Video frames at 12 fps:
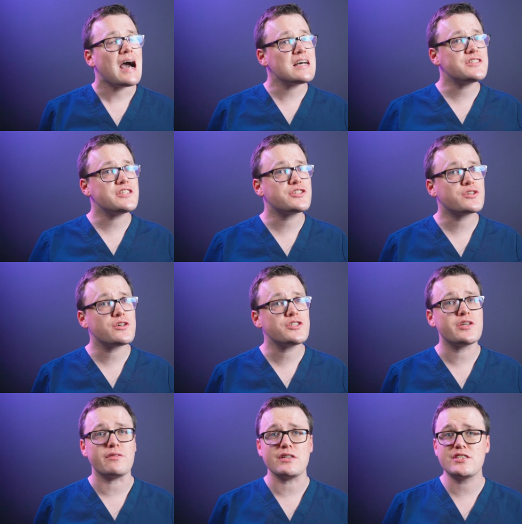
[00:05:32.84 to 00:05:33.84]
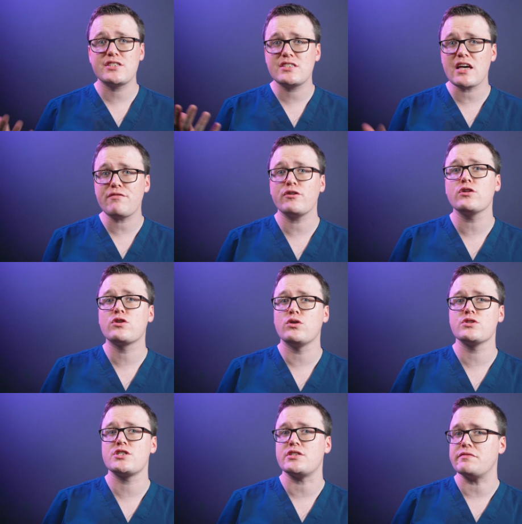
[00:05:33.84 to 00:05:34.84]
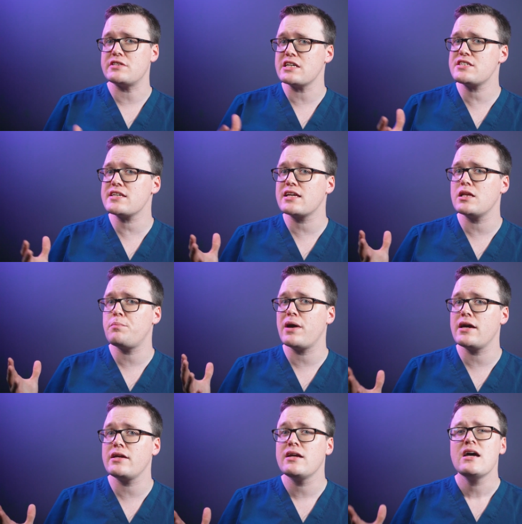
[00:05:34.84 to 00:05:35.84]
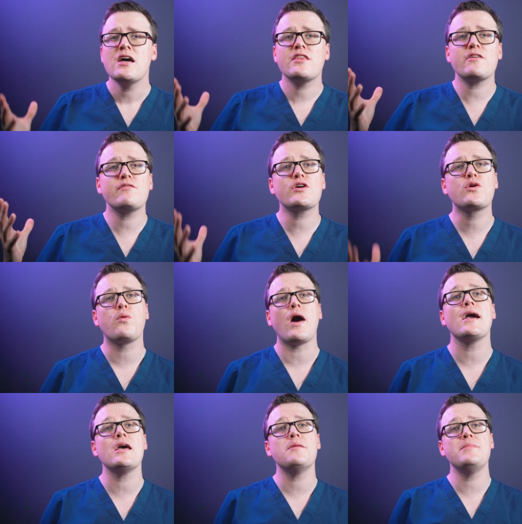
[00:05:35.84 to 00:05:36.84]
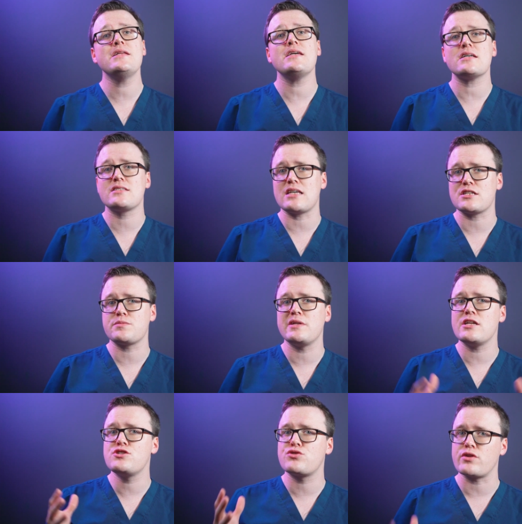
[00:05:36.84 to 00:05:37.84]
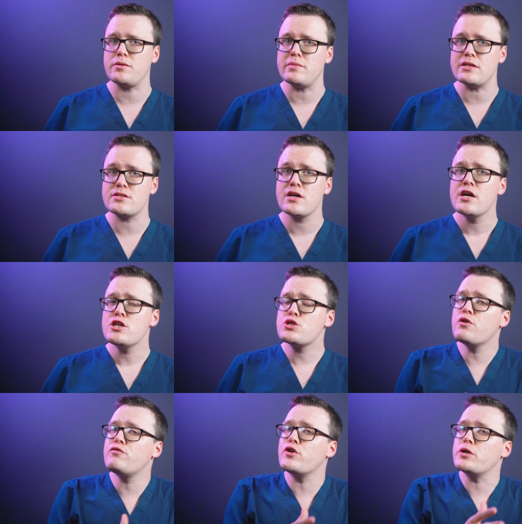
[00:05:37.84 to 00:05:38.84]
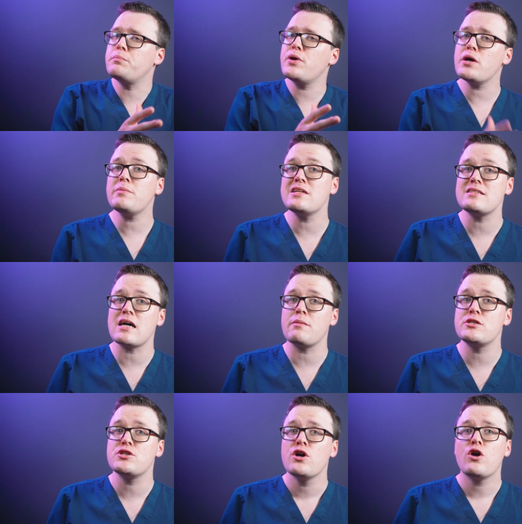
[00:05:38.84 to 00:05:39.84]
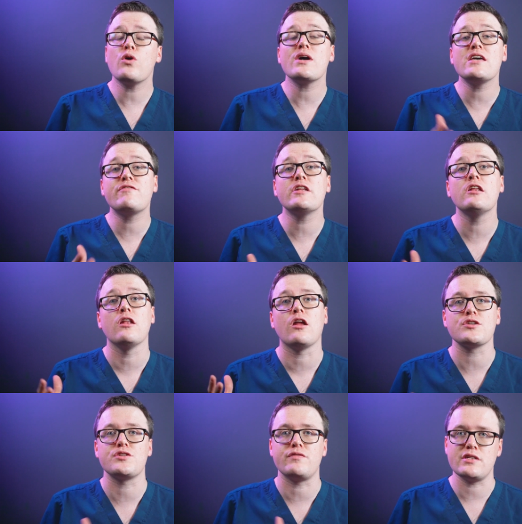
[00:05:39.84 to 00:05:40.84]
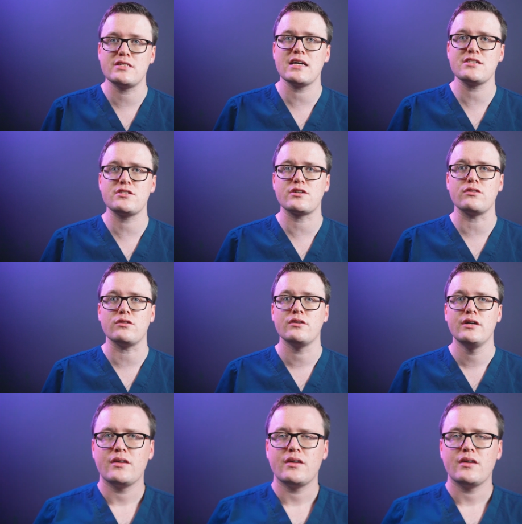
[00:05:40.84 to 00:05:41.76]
As discussed, there are several causes of testicular pain that require immediate assessment and treatment to avoid permanent damage or even loss of your testicle.